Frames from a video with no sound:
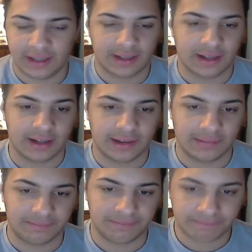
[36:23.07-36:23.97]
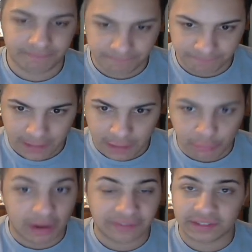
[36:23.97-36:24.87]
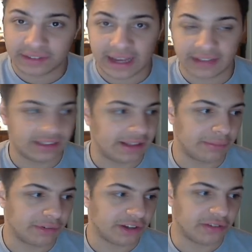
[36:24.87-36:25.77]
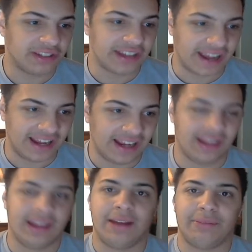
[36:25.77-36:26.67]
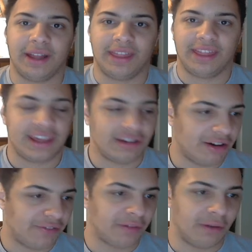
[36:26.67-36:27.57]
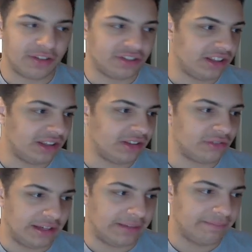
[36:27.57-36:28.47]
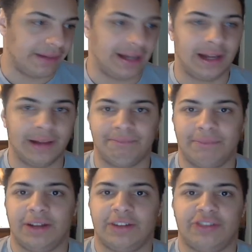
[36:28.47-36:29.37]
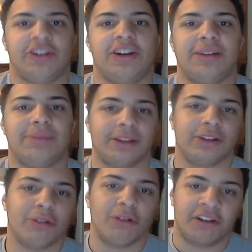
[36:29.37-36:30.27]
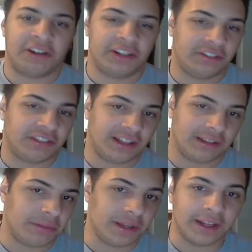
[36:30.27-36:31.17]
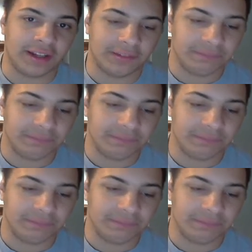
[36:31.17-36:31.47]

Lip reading: We'll have to see how the numbers go today. But thank you all for watching this stream. Sorry about the whole audio thing at the beginning.